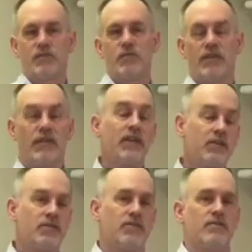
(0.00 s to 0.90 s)
when they hear
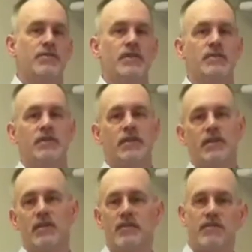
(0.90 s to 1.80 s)
certain things, they
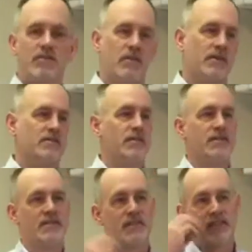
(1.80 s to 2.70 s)
hear the nausea, they
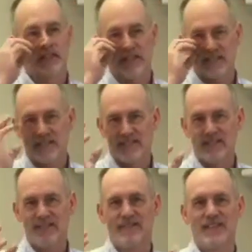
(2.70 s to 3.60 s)
see the light
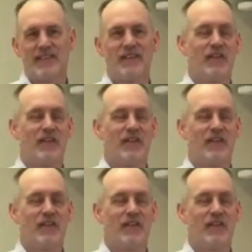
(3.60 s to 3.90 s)
sensitivity,